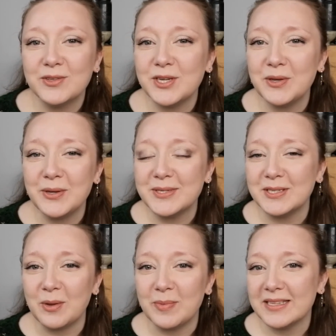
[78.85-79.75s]
Too used
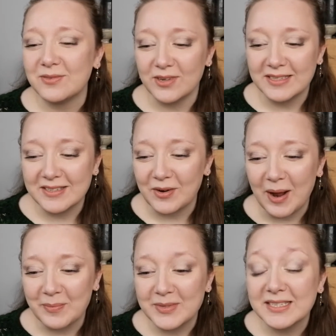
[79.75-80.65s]
to doing bits for
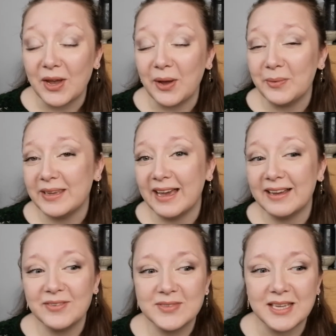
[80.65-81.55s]
Instagram. So
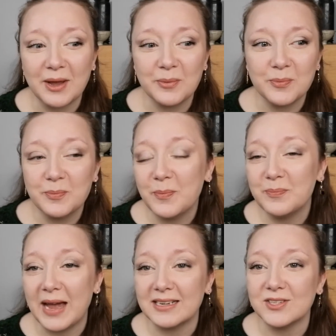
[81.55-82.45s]
yeah, so
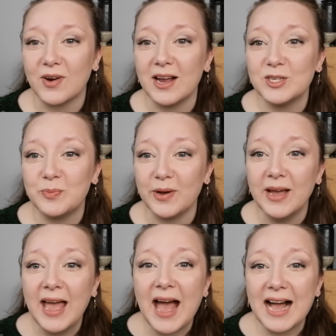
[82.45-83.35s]
back to scratch.
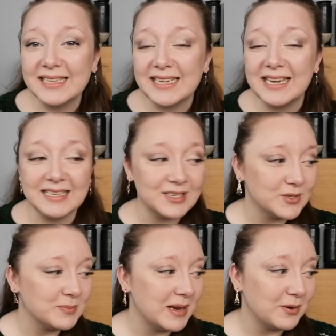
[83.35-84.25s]
But as it is, it
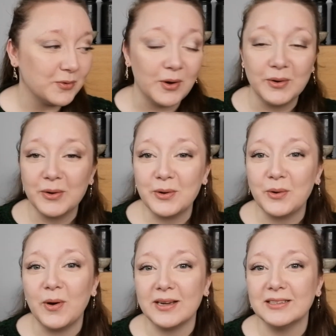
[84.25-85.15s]
does mean I've got
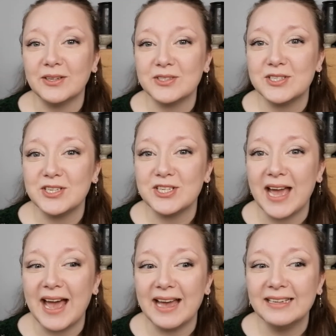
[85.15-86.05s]
quite a lot to
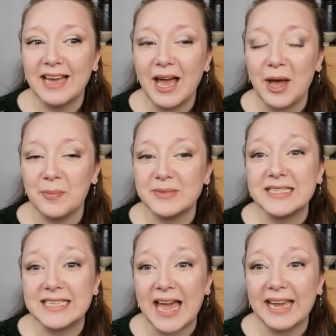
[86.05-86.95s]
share
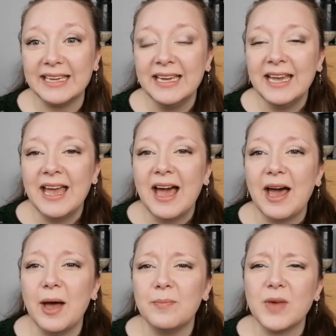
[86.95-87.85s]
today.
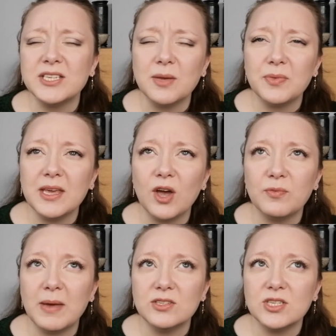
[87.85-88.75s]
I don't think
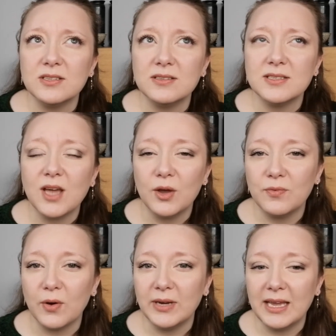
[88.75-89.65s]
I've mentioned
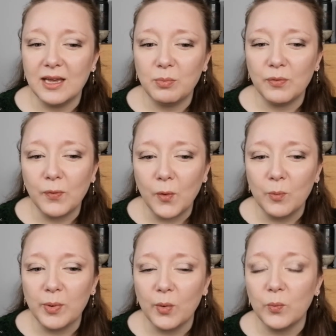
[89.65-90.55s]
over on here
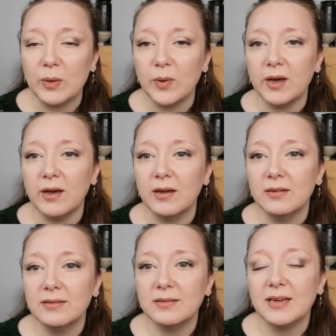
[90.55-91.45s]
before, but we were
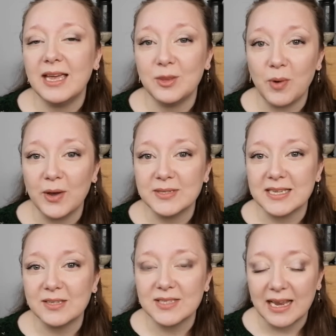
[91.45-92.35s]
in the
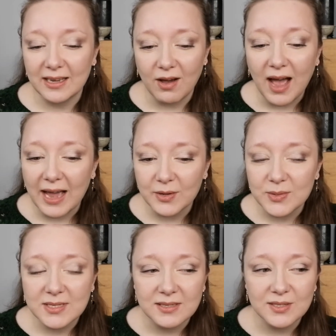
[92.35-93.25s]
process of selling our
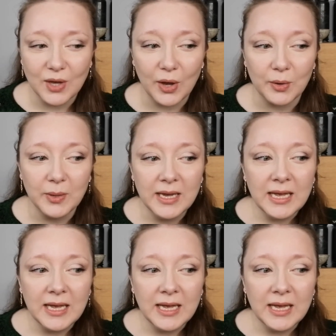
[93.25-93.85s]
house. So